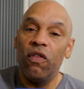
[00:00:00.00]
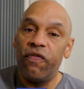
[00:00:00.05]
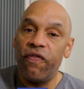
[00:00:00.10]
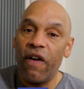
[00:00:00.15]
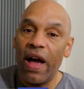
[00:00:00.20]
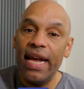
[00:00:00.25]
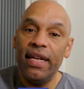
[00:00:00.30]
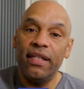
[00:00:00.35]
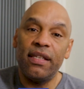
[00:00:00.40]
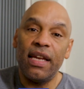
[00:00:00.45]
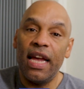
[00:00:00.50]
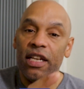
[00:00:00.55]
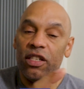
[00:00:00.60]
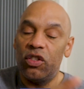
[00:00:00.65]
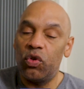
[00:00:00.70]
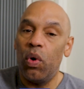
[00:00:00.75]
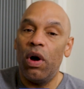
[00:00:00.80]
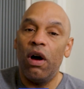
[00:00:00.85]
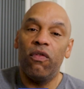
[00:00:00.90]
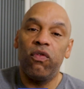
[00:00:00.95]
fights in
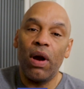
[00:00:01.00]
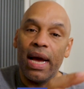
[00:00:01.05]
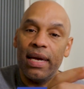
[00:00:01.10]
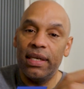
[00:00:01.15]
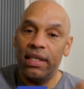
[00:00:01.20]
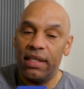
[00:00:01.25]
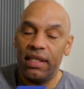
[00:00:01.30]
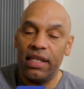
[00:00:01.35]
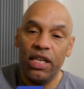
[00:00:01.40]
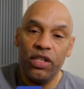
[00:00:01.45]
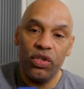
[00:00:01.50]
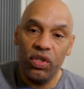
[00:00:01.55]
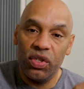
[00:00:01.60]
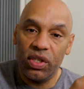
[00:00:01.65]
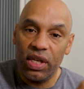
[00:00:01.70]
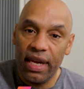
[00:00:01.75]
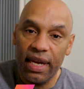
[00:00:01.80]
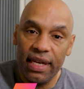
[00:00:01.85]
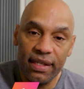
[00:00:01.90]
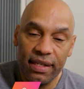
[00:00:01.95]
12 round decisions
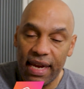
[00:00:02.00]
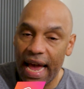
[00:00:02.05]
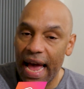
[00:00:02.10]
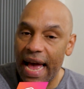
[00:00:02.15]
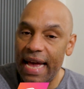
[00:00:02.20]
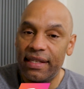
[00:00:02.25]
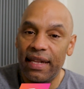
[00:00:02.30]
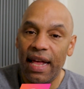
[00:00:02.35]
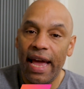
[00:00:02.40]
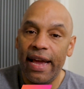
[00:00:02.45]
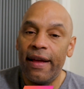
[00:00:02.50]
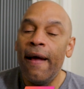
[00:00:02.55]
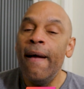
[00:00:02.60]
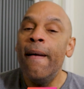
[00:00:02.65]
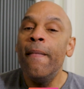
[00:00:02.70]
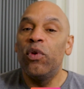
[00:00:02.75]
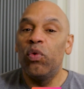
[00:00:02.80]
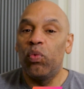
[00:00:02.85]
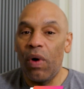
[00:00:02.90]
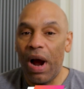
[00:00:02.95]
against guys like
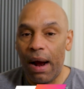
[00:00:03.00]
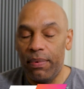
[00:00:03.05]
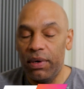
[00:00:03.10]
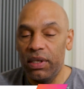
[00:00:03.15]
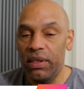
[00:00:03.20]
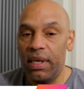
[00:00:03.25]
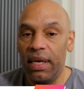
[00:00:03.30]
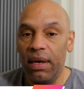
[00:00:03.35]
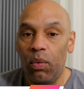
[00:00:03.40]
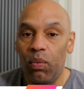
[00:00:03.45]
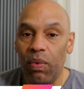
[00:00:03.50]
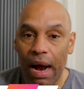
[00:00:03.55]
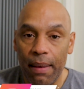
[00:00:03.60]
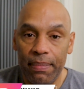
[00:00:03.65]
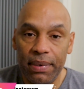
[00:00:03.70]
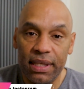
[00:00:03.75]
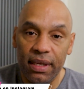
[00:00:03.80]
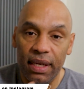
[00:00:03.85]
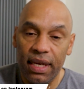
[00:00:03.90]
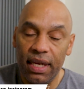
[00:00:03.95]
Robertson
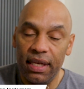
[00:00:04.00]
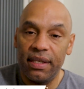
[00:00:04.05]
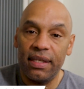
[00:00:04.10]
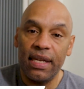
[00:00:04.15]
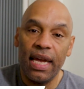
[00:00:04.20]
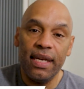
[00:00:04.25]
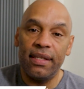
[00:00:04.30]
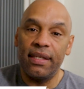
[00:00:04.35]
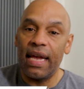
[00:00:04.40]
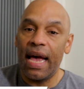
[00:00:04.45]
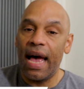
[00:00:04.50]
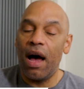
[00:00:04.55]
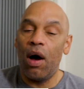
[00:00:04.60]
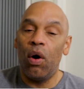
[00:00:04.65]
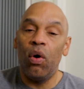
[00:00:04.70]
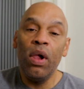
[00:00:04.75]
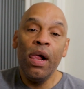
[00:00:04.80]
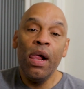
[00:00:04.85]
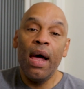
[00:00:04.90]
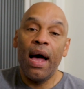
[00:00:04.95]

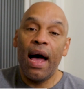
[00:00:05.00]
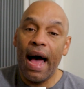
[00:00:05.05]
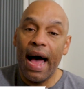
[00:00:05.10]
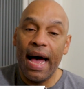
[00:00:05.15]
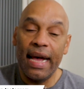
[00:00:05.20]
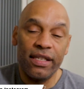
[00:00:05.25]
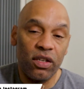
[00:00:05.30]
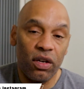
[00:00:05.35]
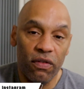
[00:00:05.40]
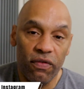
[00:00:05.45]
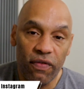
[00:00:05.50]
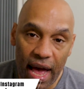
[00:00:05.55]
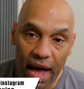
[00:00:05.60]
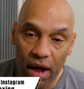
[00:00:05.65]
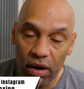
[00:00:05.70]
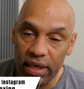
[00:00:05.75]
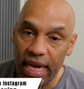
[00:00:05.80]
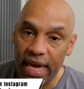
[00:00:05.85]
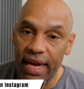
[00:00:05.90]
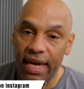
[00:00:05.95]
Conceição, Oscar
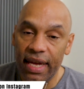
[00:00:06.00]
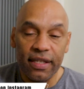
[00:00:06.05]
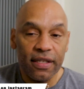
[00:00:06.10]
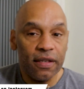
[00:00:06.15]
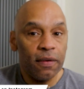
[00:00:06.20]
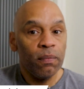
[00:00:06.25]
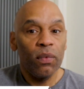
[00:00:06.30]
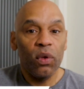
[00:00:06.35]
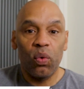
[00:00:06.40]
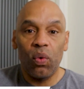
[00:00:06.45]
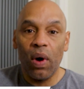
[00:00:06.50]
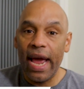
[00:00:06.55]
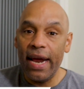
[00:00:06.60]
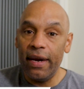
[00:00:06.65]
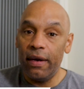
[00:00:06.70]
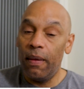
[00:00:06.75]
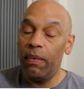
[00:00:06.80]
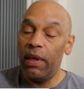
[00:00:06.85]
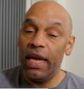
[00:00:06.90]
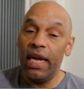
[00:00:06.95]
Valdez,
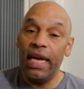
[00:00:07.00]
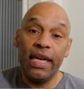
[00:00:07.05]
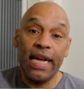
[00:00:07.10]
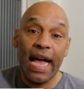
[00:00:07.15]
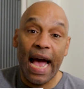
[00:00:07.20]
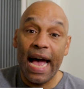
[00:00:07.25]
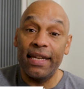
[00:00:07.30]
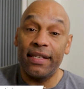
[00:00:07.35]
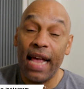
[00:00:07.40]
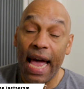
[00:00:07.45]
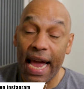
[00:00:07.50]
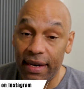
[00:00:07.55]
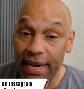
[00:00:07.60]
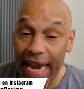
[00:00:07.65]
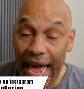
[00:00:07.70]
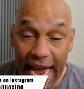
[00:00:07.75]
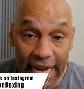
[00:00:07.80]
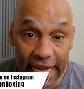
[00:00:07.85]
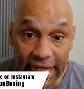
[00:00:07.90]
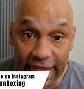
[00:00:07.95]
right? Guys like
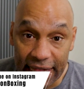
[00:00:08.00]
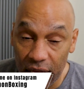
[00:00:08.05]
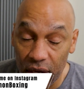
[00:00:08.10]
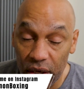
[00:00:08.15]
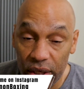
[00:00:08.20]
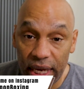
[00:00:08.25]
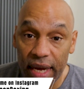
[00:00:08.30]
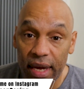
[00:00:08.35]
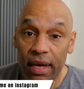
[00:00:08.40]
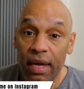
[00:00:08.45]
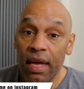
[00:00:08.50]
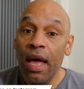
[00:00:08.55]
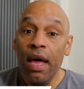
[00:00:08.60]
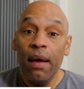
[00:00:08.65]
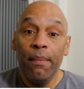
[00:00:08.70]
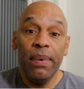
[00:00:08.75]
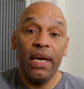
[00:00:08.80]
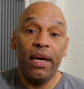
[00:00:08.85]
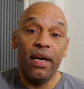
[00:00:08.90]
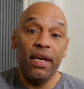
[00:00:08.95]
Nakathilia,
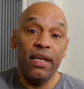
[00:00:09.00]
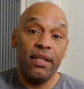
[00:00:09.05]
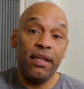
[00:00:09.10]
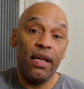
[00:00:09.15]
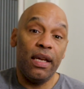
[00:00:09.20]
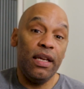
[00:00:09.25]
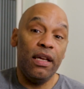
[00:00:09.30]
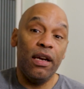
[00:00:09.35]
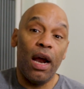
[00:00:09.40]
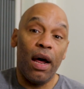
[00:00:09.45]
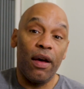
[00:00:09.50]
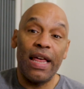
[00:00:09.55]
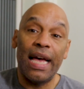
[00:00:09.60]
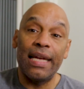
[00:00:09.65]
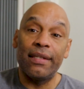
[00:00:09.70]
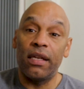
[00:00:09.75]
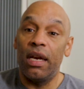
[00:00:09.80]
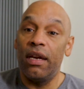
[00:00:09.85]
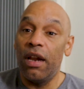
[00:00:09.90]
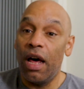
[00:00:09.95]
because,
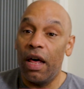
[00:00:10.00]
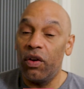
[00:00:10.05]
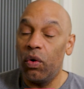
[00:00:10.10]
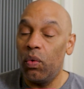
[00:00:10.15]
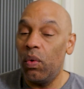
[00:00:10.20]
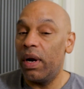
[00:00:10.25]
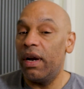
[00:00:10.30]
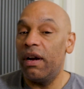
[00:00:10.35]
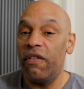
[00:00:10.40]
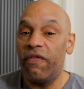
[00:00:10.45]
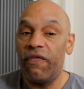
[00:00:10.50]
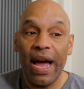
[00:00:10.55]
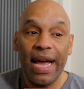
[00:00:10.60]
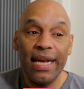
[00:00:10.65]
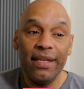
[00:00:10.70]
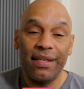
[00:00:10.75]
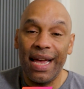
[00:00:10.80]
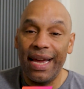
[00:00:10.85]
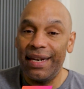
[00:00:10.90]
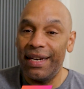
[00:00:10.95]
that's another one of the
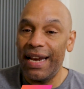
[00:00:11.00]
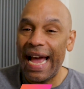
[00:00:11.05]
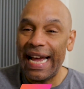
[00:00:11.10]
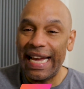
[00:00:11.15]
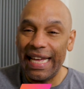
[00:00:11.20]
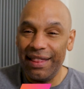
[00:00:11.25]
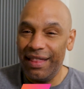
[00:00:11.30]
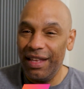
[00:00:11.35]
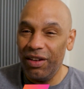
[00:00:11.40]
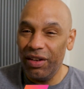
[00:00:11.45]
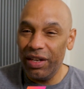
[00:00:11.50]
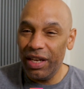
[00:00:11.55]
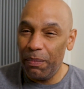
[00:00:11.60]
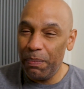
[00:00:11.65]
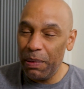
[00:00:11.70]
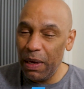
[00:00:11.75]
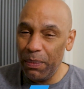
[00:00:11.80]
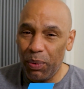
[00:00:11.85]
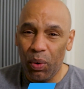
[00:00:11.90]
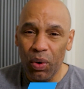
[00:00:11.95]
fights like
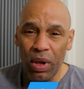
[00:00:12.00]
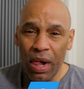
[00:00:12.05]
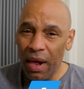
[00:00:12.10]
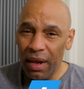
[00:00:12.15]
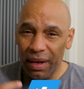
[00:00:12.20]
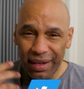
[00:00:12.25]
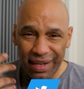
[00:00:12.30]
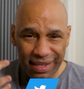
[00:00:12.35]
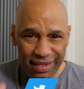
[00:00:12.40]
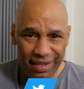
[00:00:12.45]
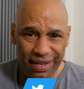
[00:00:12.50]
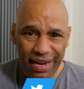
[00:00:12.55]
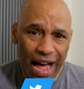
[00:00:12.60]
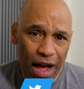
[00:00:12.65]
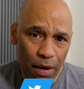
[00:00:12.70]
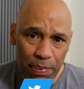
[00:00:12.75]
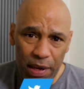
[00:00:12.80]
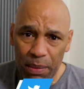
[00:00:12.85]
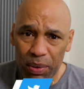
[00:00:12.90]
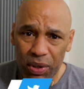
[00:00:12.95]
Nakathilia. People listen to
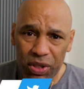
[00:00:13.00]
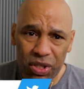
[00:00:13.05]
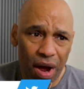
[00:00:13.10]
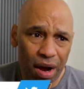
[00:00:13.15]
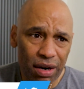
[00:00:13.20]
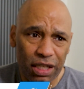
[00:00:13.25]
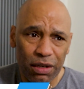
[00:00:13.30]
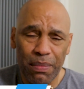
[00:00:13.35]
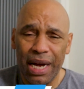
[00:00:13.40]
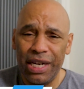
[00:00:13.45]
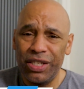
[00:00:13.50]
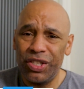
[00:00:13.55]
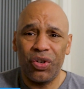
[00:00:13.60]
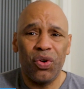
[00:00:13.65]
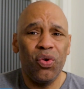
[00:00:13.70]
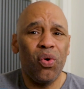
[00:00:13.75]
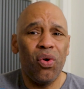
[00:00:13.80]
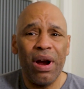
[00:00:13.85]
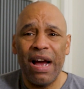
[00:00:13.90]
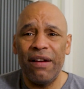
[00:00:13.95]
how people talked about
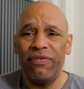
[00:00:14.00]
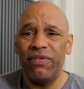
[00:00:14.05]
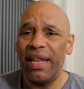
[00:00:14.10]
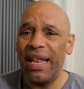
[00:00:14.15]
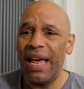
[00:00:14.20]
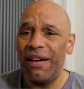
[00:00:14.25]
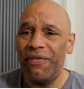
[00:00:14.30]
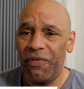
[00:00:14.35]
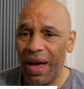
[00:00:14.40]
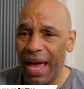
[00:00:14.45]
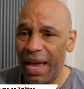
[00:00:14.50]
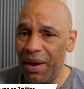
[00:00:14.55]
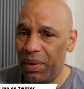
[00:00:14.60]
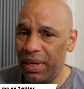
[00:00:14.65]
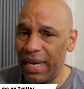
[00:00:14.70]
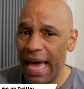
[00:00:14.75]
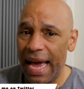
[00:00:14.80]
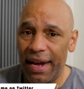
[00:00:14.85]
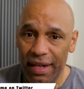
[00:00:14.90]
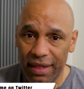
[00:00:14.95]
Shakur after that fight
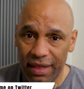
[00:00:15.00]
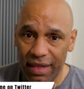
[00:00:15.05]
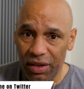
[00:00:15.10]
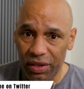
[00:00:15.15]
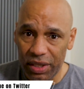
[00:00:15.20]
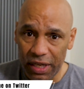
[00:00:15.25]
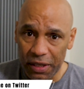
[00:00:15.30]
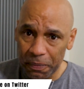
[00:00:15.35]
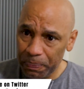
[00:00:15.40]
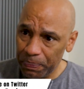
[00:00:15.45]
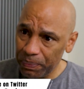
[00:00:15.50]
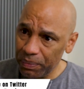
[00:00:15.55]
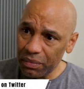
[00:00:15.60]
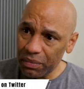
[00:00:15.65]
with Nakathilia,